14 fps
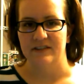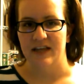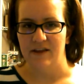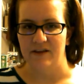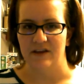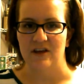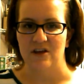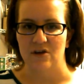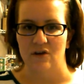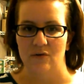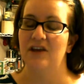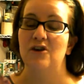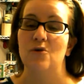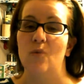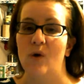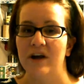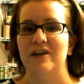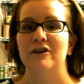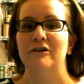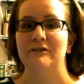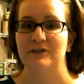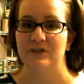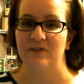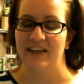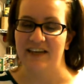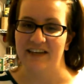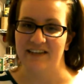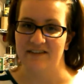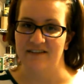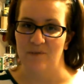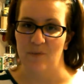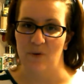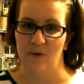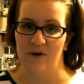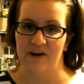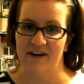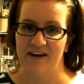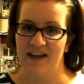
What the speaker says: telling you what you should think is important